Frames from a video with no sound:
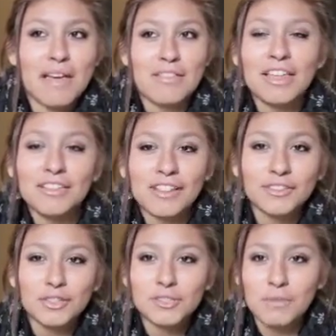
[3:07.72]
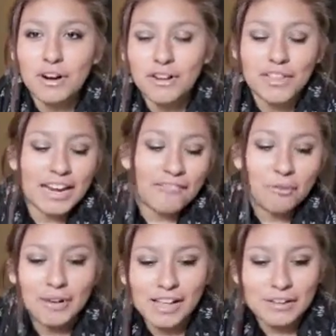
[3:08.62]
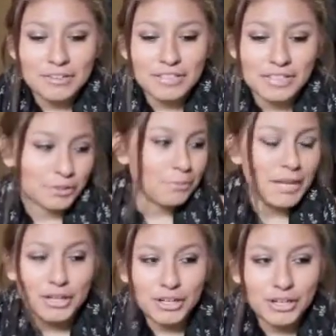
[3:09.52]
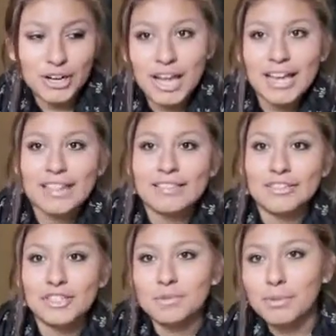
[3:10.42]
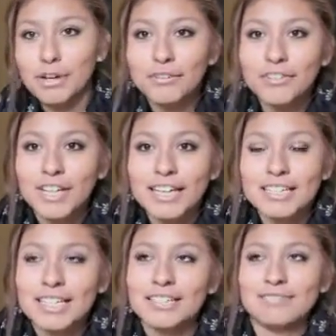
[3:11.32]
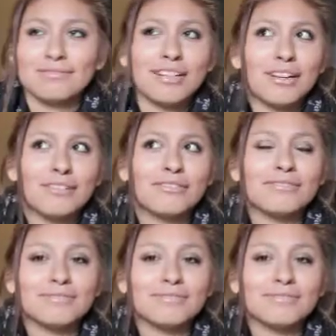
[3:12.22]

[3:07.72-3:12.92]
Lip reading: they think they're smarter than everyone else. They think they're better. They're just perfect. Like, no.